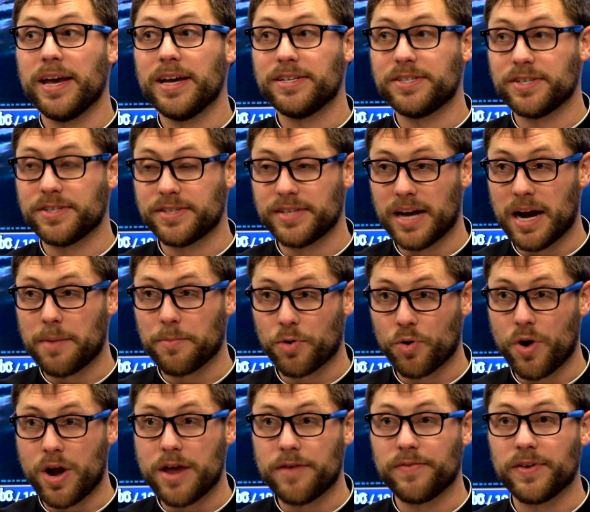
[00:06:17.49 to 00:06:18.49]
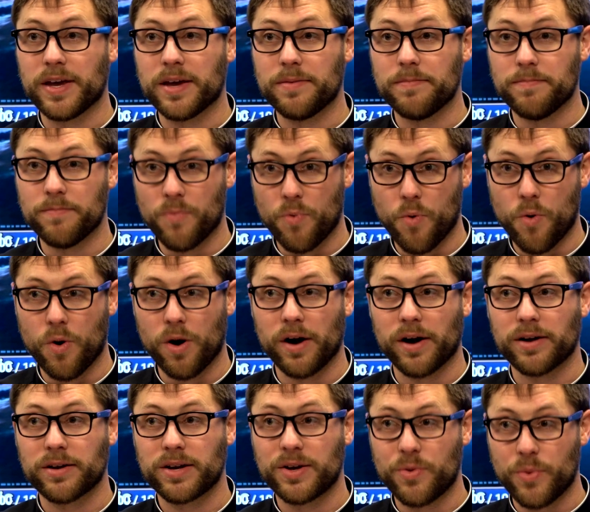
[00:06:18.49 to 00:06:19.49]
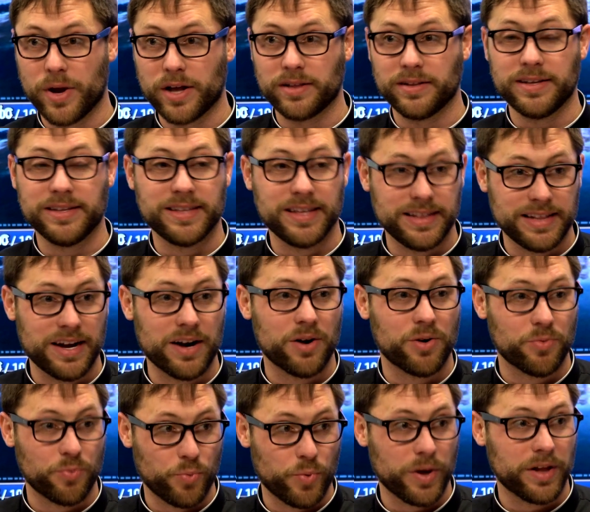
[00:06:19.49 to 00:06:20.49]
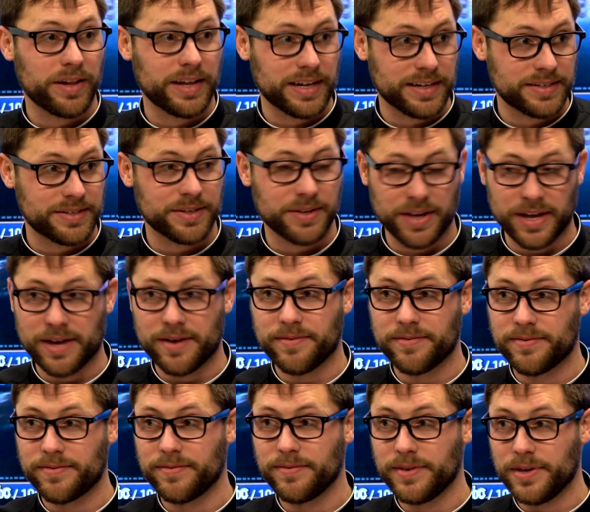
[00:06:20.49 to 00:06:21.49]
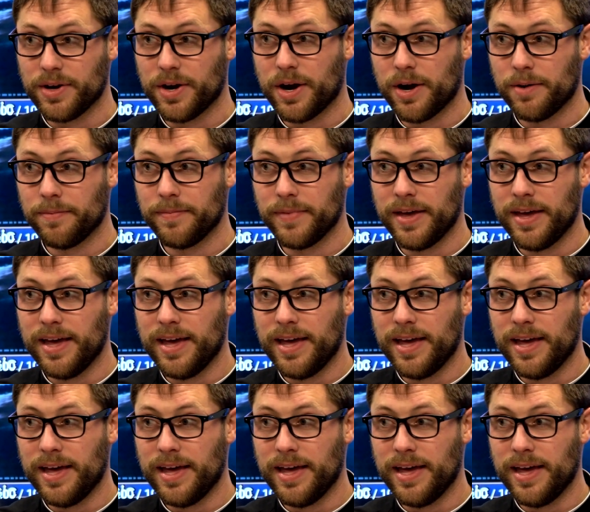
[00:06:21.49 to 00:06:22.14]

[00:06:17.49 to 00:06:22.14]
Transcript: It's just that I'm craving it more quickly than they're willing to give, you know?